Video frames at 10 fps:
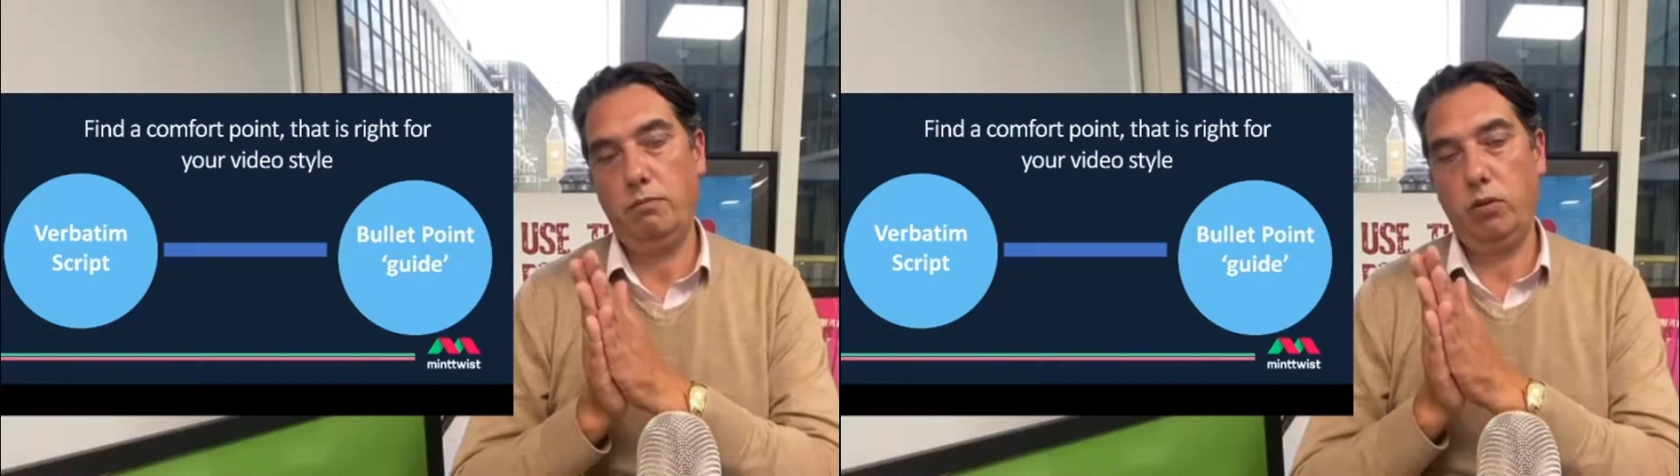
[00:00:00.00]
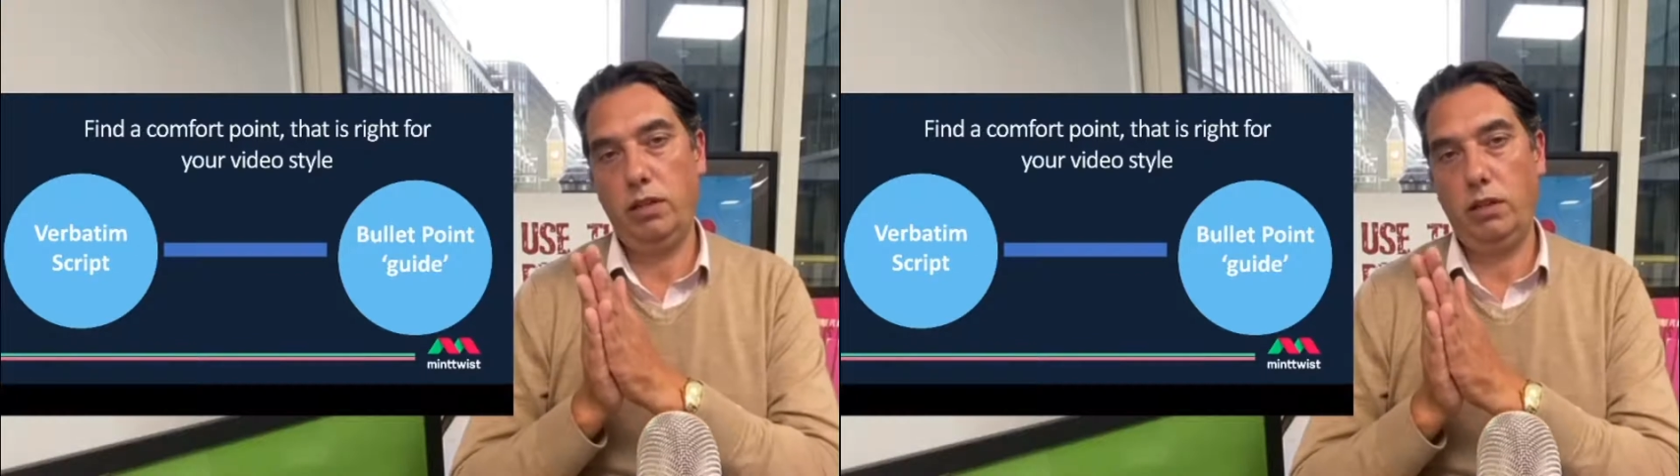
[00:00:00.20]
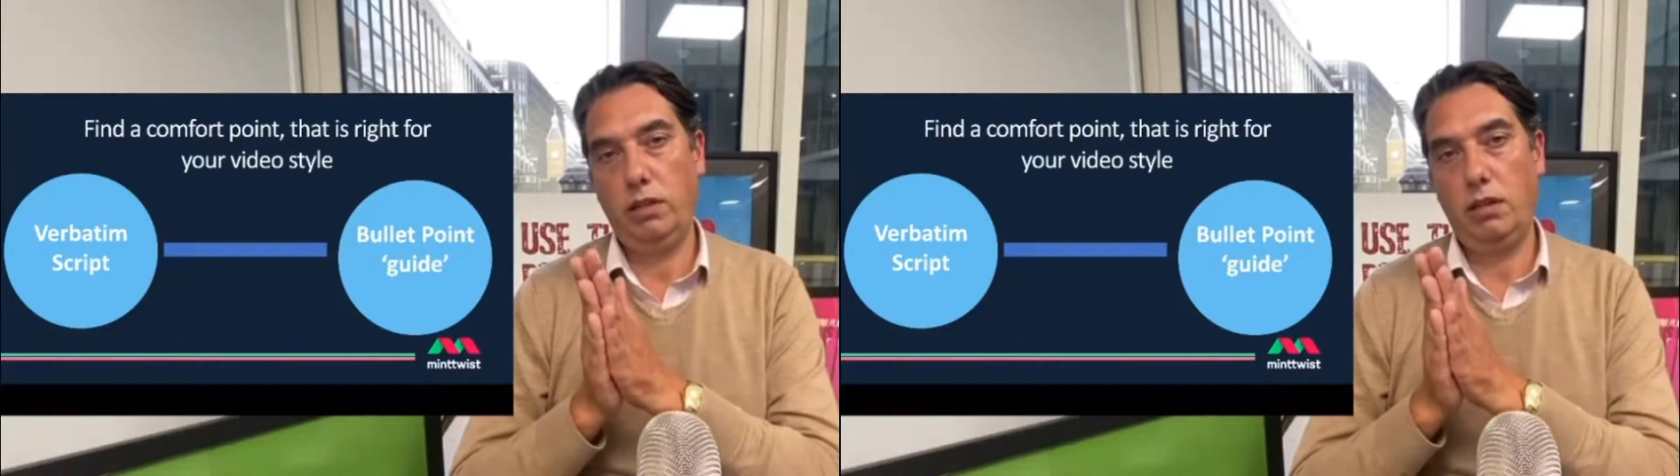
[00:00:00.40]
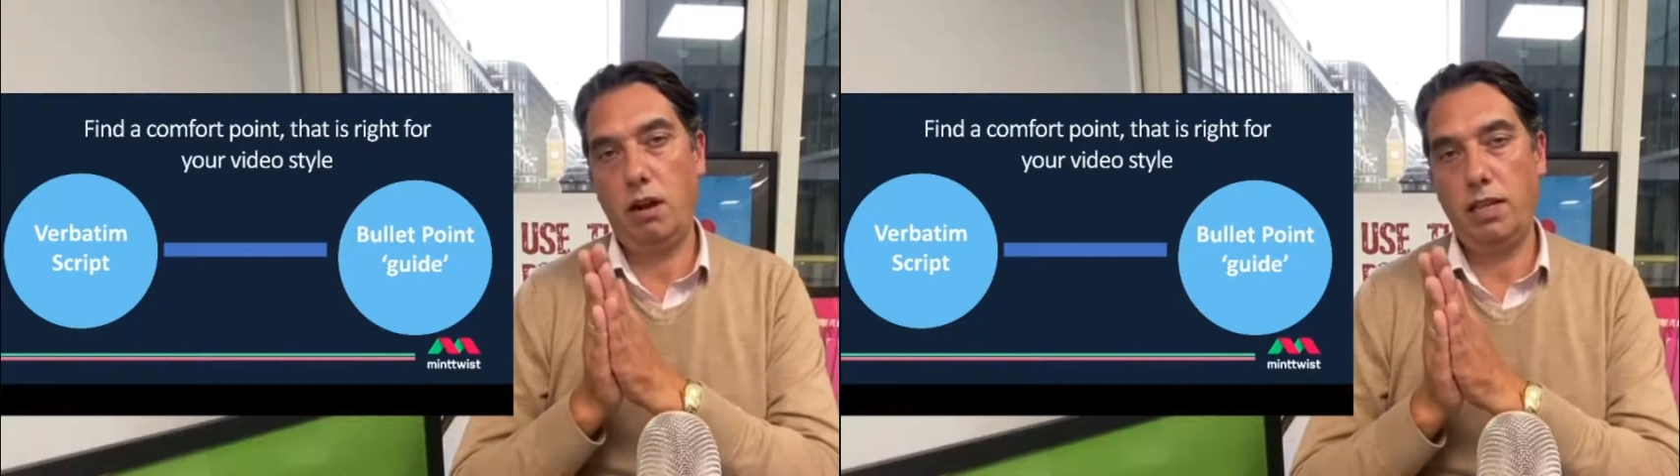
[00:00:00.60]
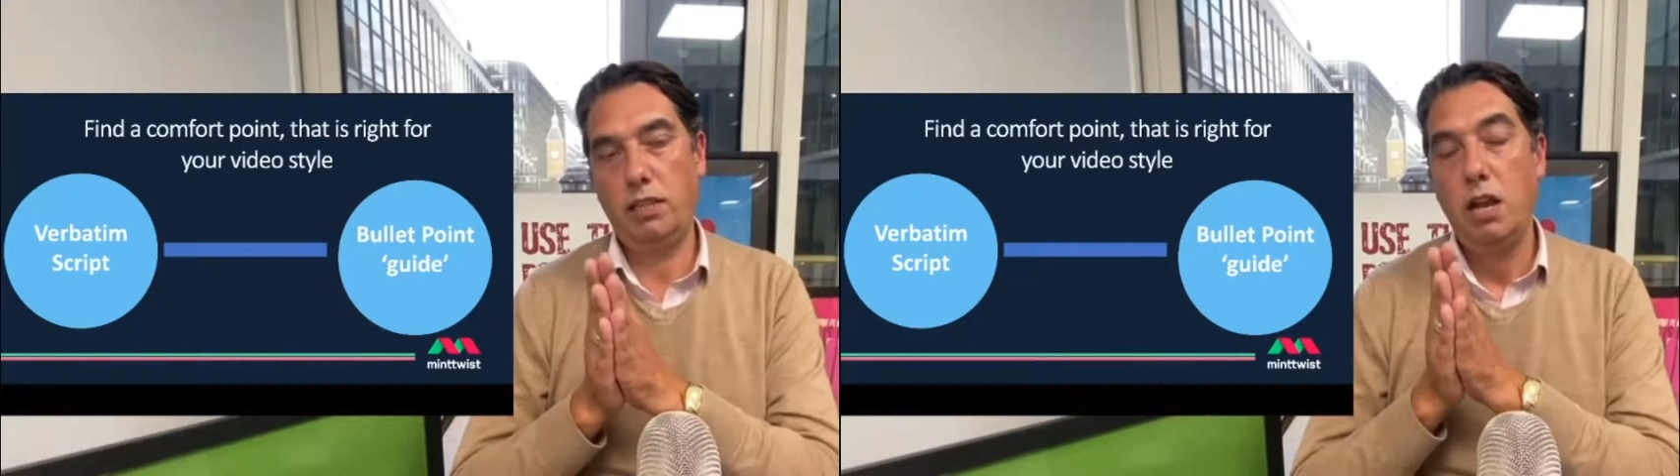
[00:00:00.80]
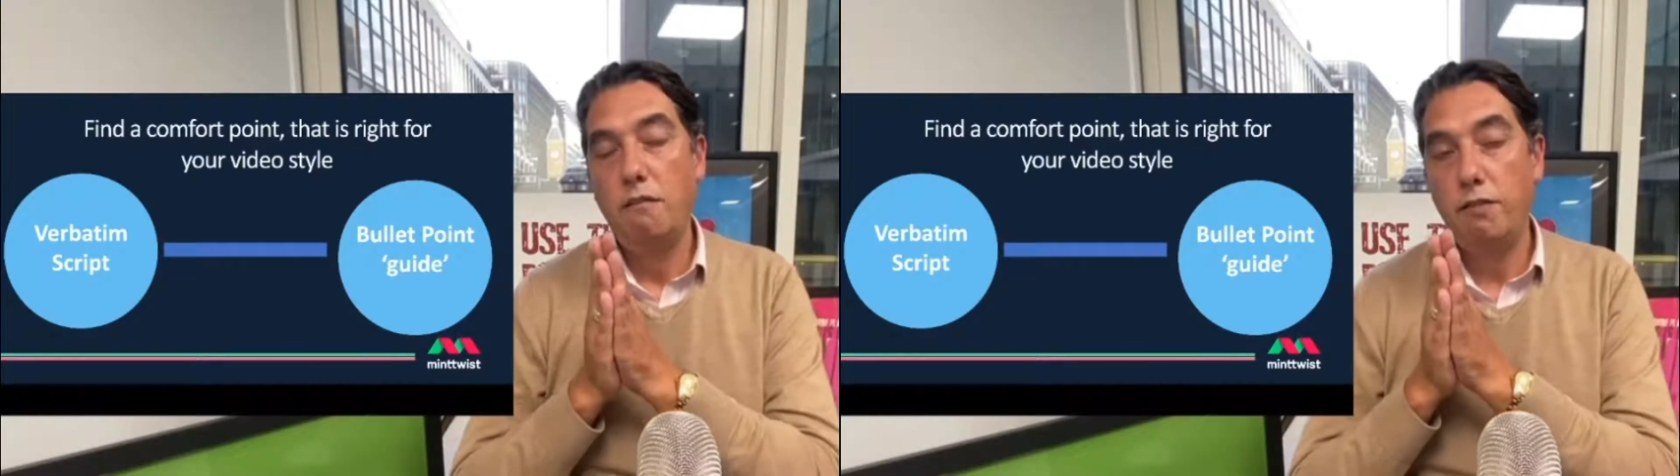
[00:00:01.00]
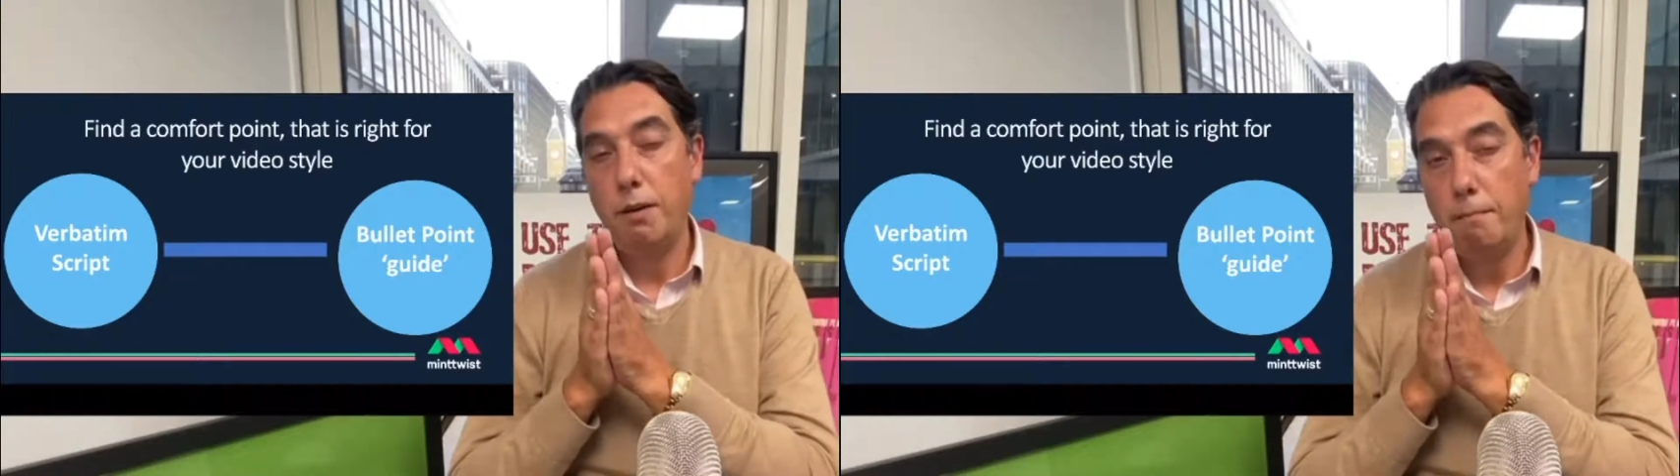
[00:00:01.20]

point guides for